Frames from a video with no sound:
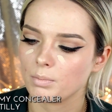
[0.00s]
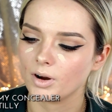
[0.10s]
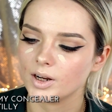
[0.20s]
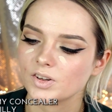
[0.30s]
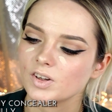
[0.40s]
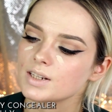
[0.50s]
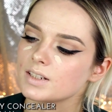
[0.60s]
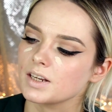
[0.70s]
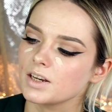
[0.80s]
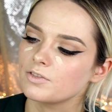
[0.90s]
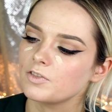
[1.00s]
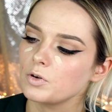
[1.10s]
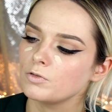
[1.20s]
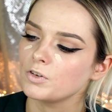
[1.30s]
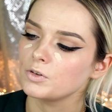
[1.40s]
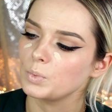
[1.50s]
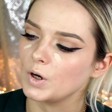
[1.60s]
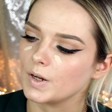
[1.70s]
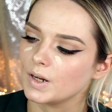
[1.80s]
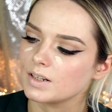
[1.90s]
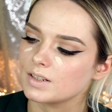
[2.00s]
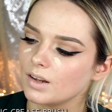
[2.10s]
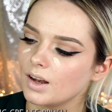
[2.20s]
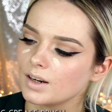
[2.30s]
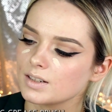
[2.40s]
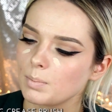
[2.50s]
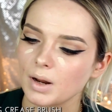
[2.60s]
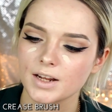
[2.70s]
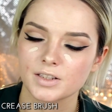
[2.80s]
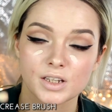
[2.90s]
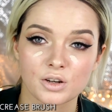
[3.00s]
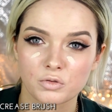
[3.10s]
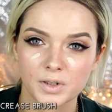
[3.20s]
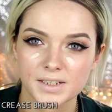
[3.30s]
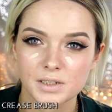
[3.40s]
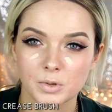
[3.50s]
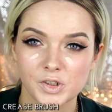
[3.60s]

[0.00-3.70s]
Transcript: Brush C441 Deluxe Blending Crease,